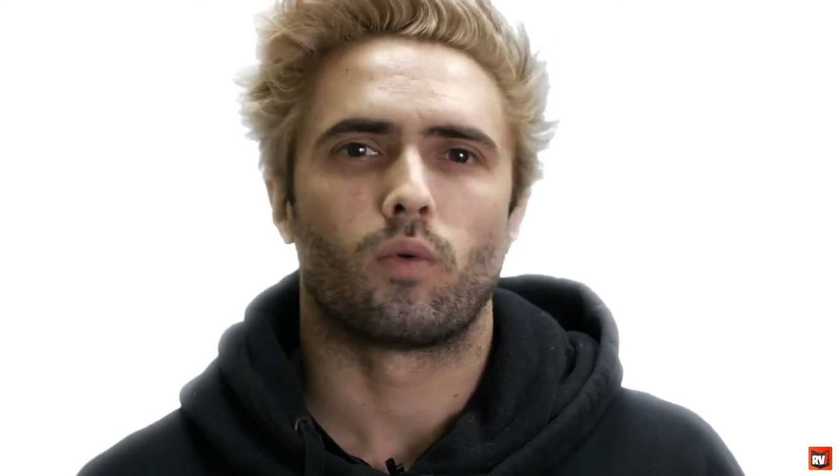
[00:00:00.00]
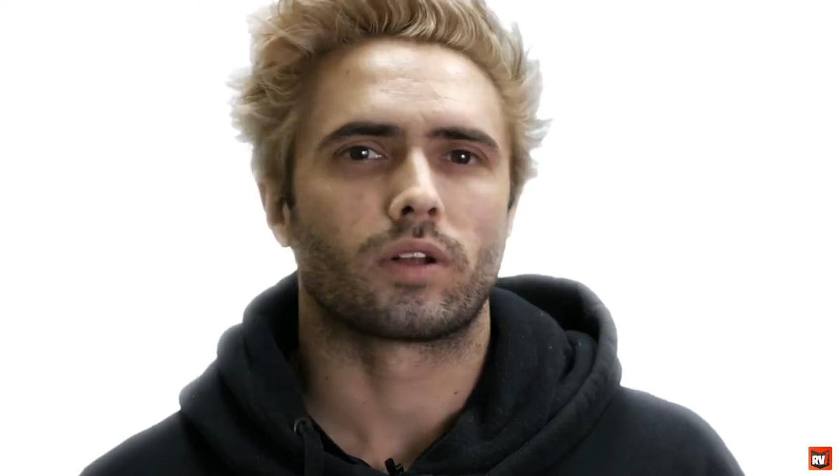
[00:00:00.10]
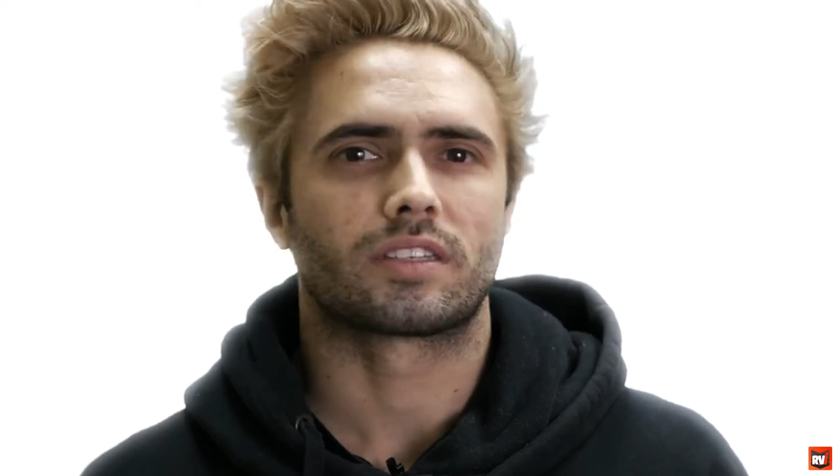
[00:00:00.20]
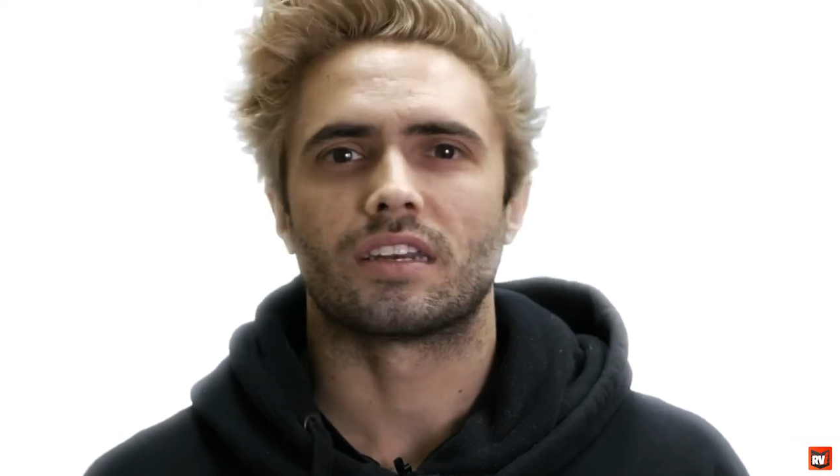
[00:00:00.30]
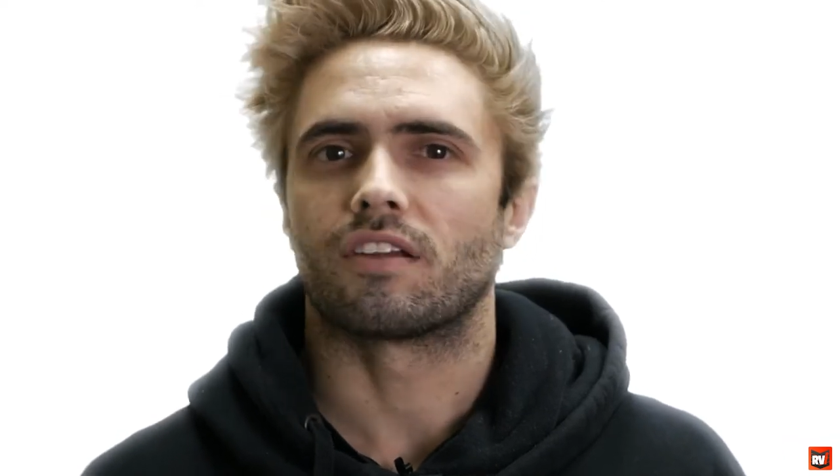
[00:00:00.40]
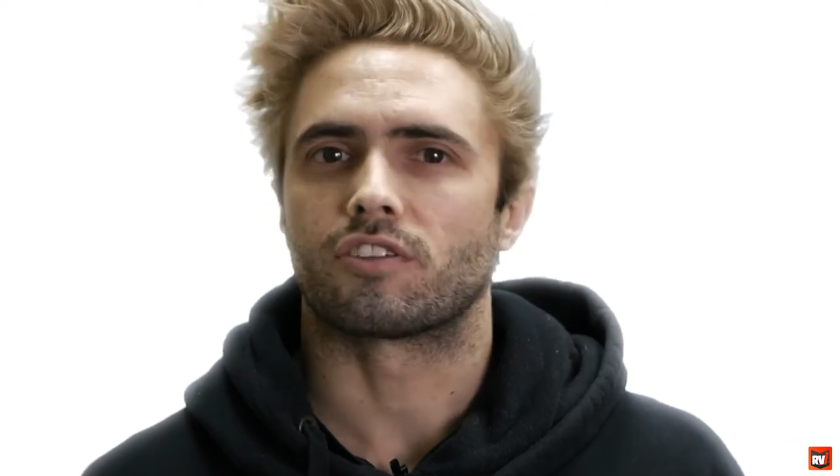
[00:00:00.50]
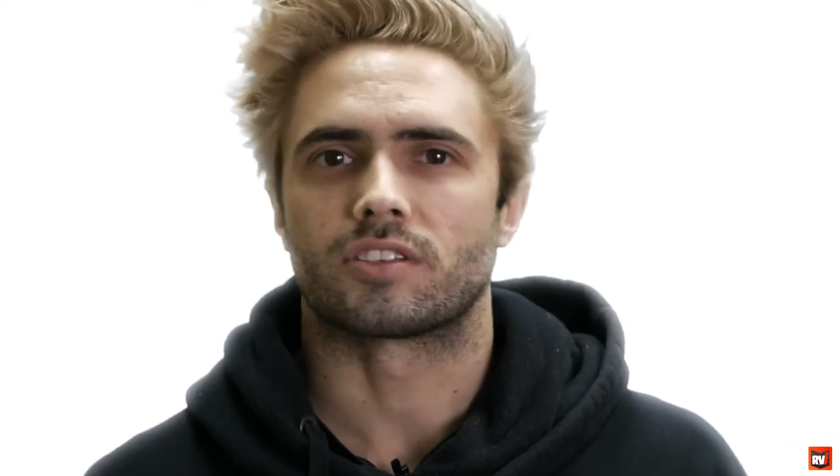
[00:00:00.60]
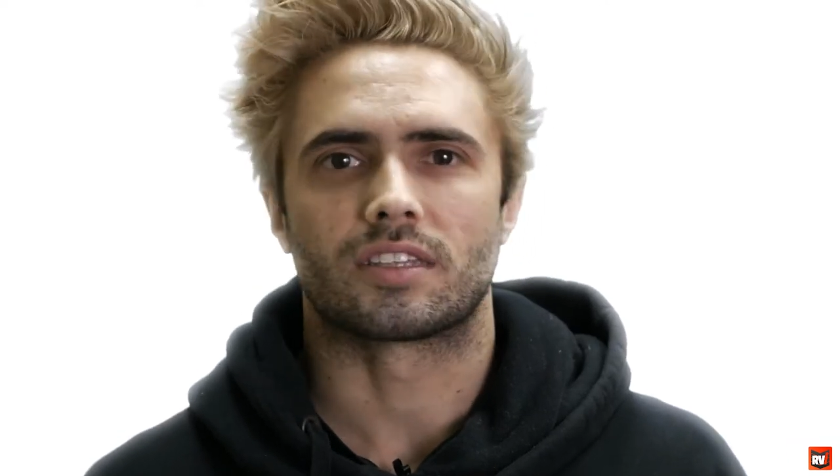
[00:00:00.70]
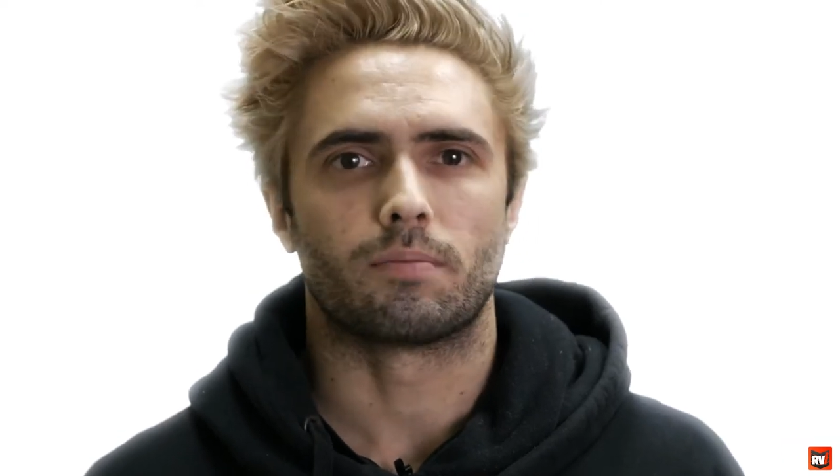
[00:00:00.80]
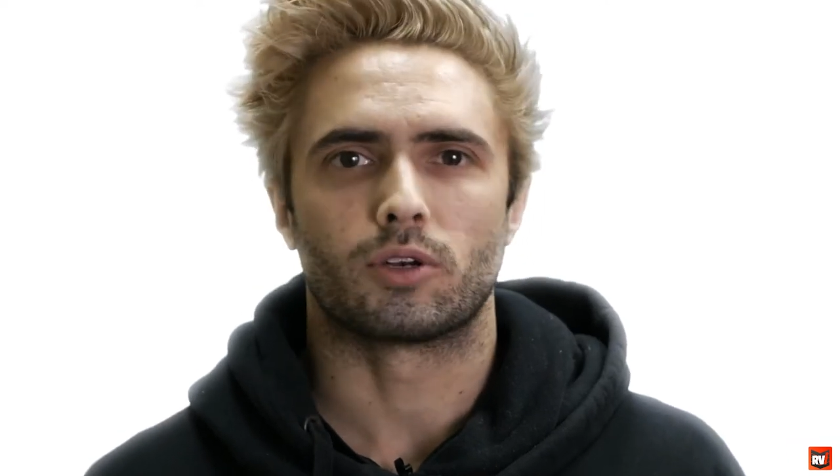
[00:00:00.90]
what's the
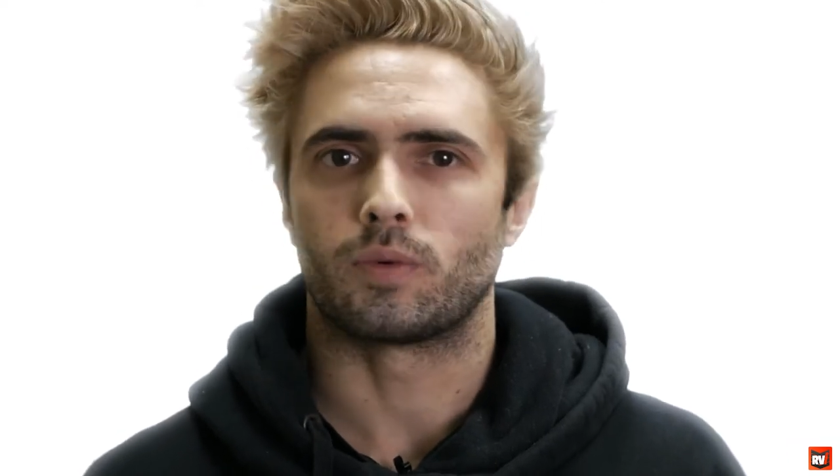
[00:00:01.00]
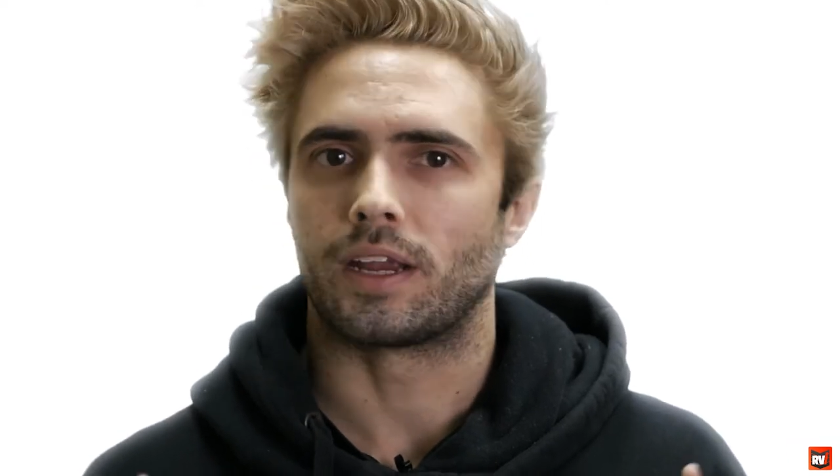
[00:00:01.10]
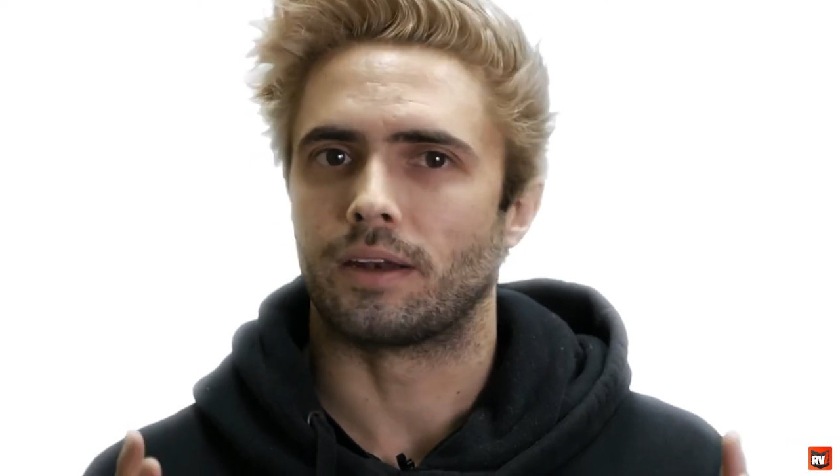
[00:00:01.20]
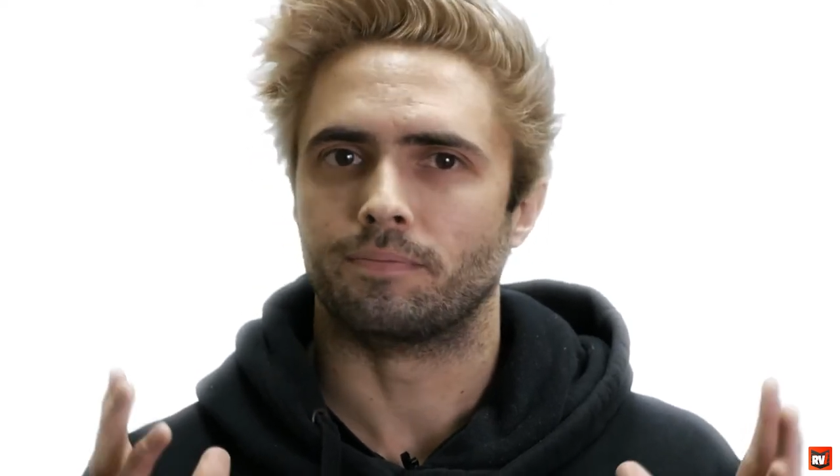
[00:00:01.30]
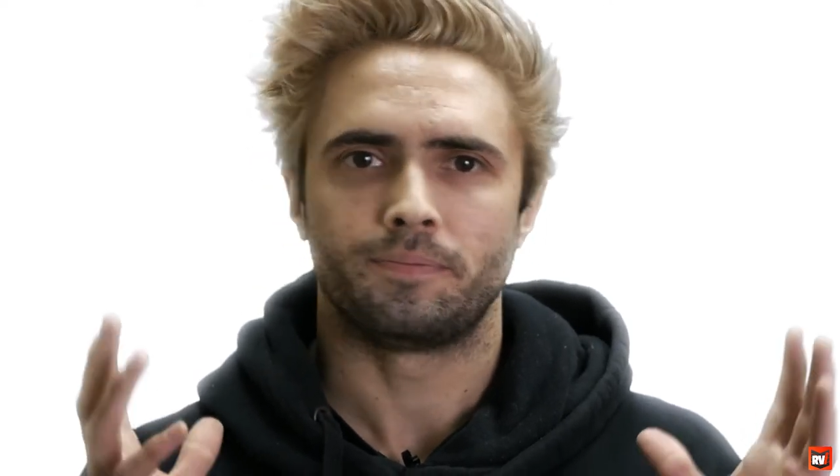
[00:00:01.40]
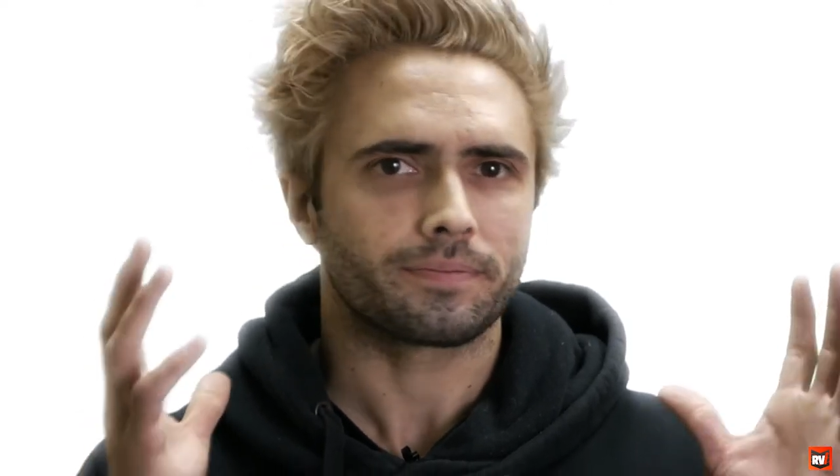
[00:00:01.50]
difference then between